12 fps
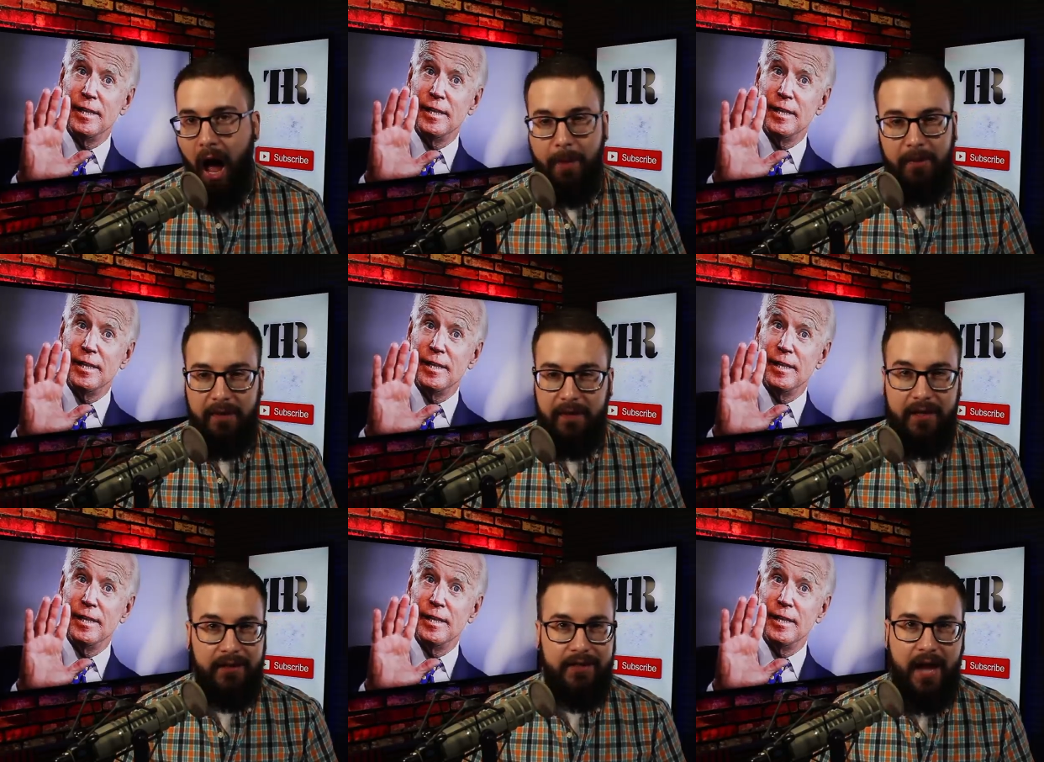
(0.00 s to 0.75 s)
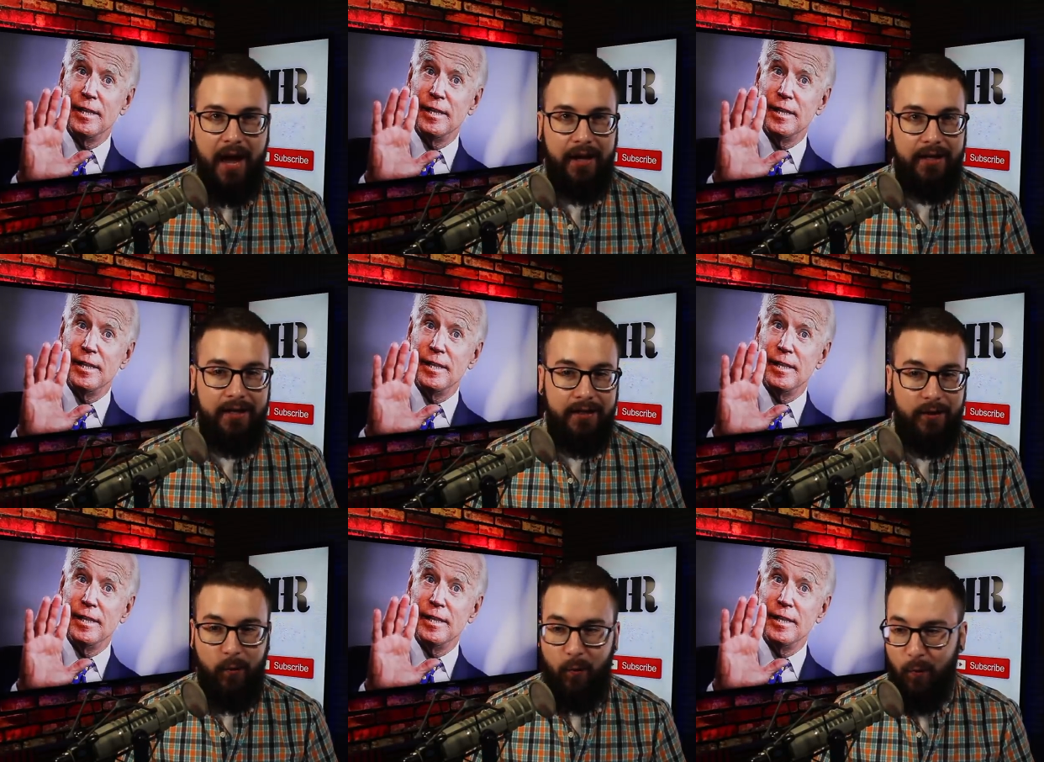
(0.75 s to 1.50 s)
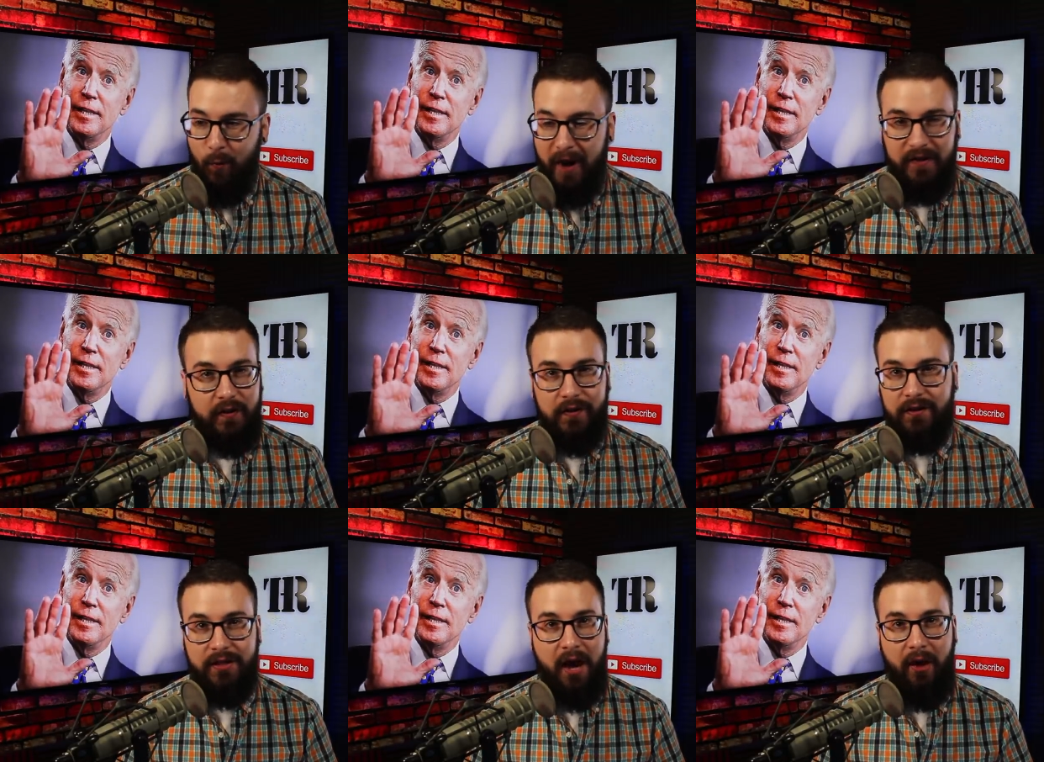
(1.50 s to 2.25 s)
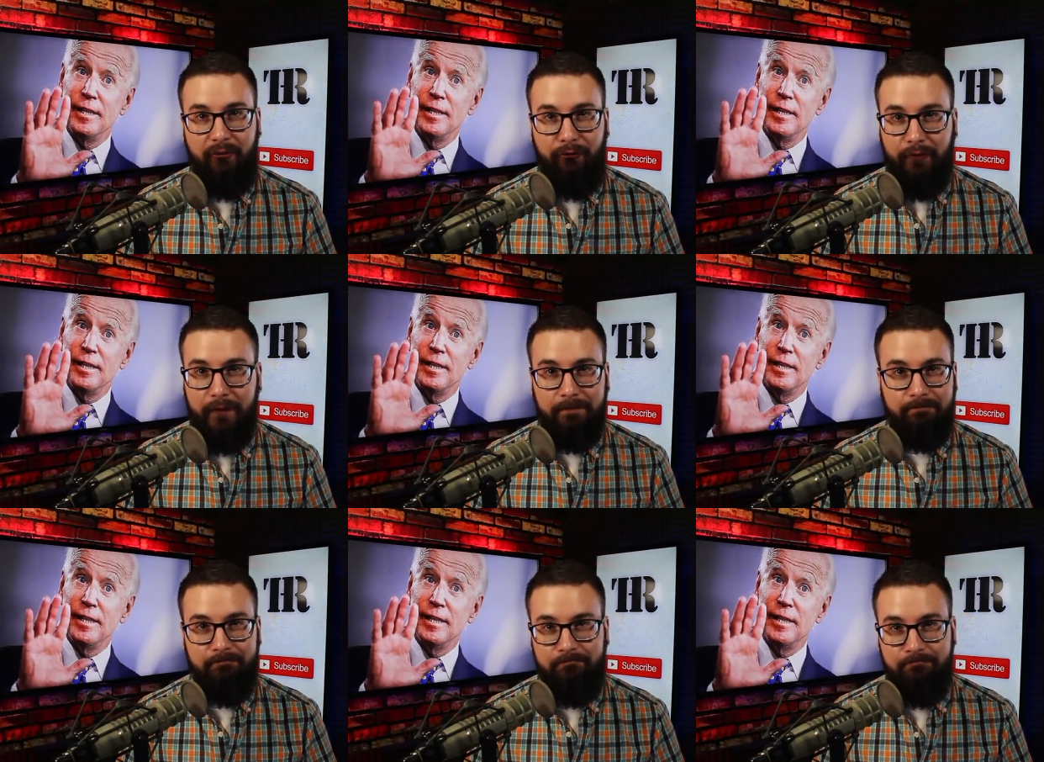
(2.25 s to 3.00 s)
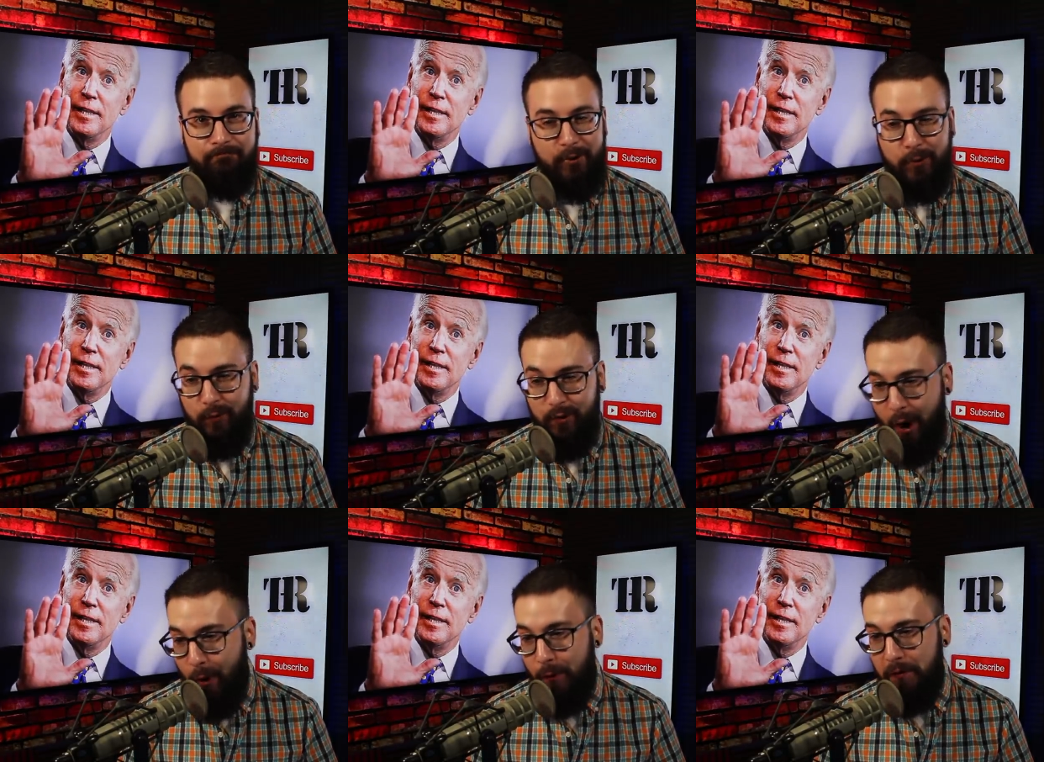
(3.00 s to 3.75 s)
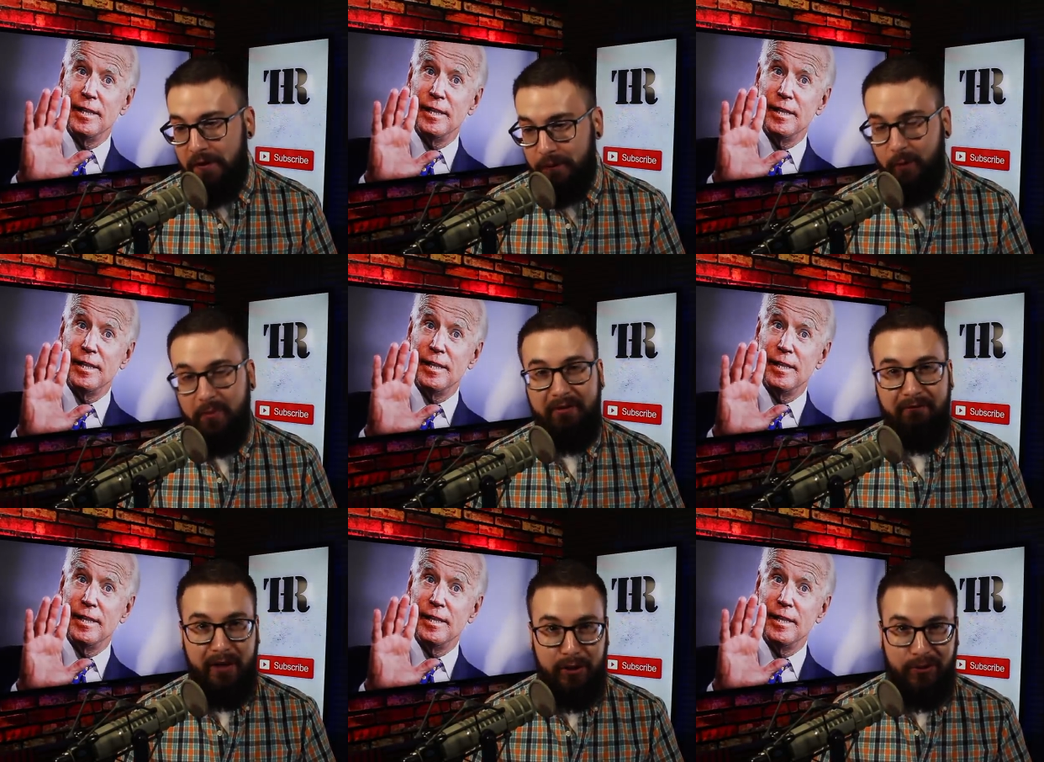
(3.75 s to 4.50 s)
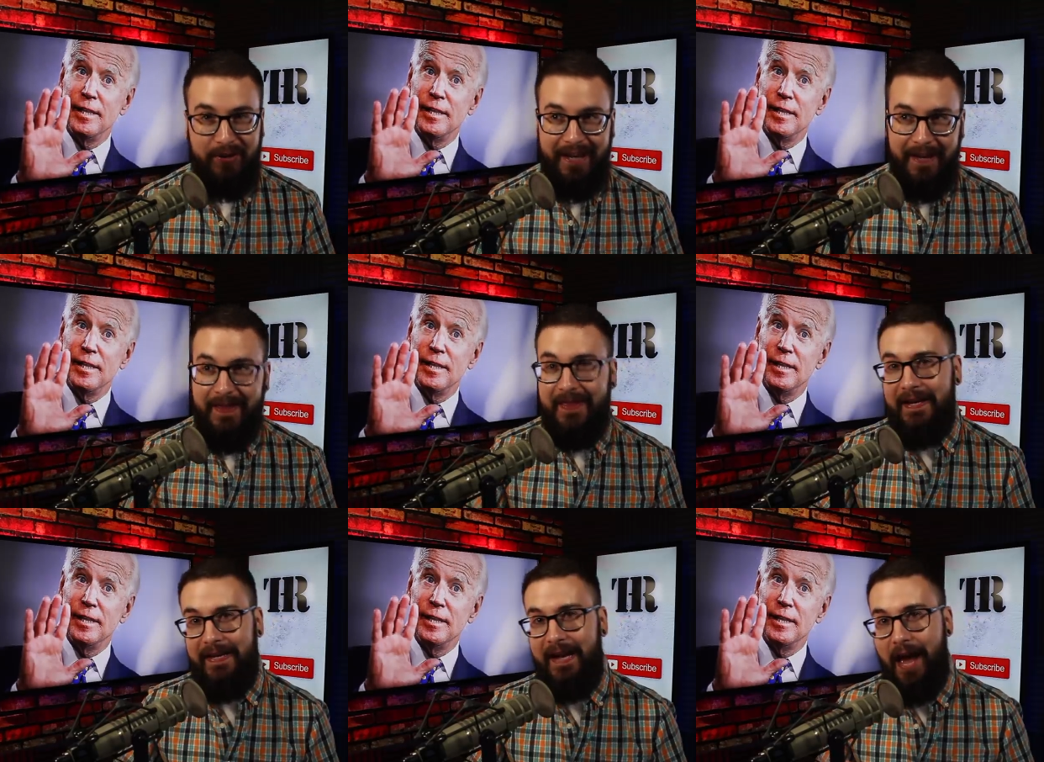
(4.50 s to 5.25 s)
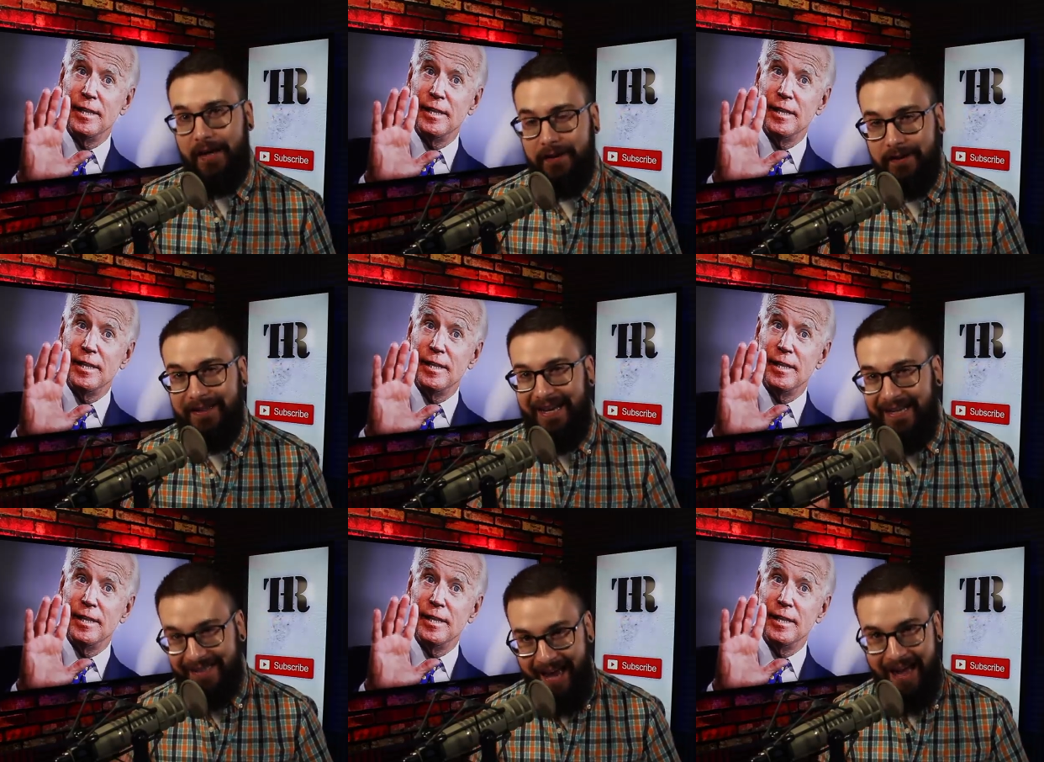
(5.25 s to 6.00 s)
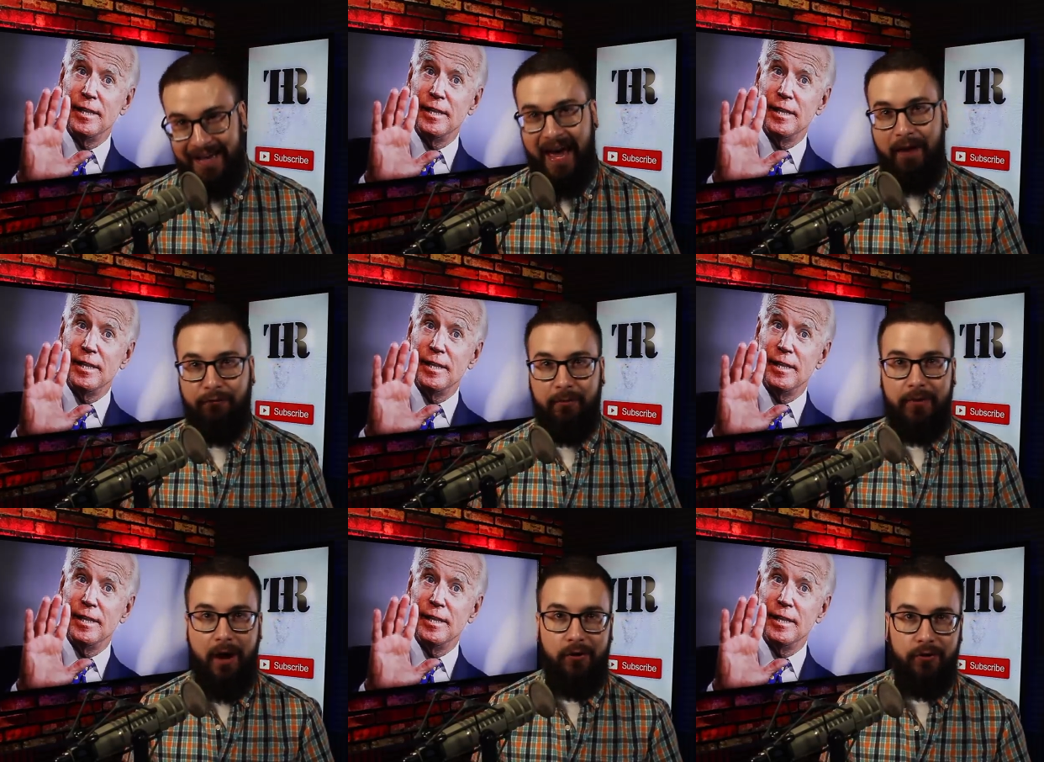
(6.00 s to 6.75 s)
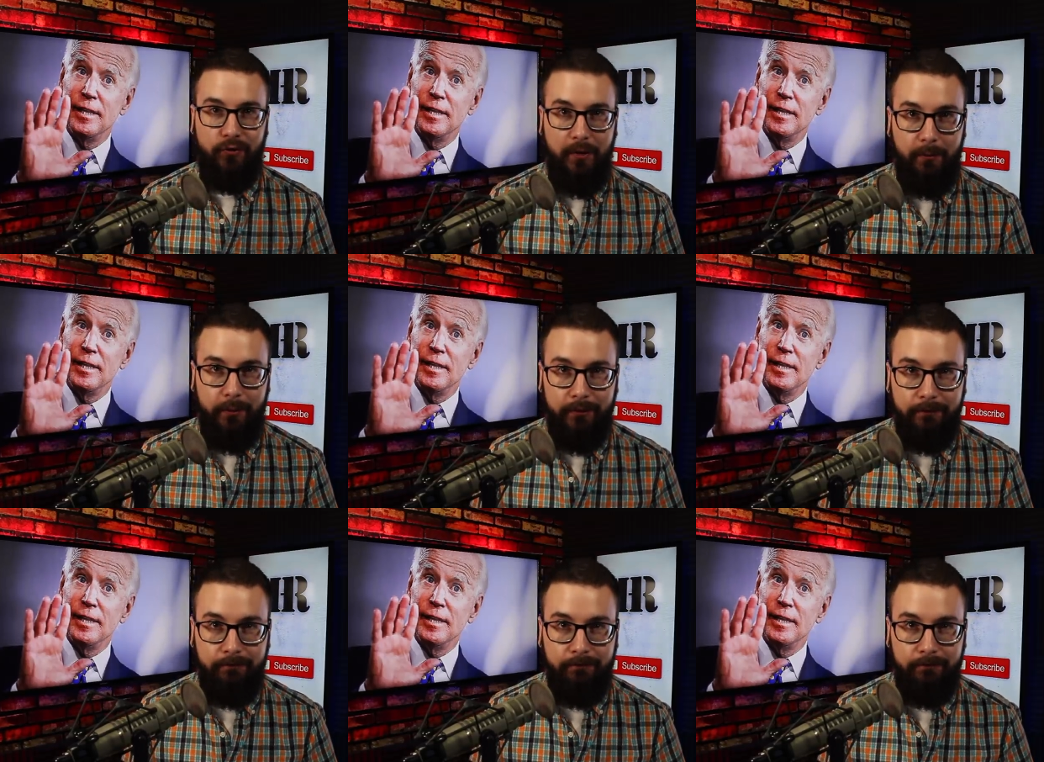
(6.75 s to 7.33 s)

Speaker 1: I mean, the attack writes itself. You know this will be featured in the next attack ad from Donald Trump.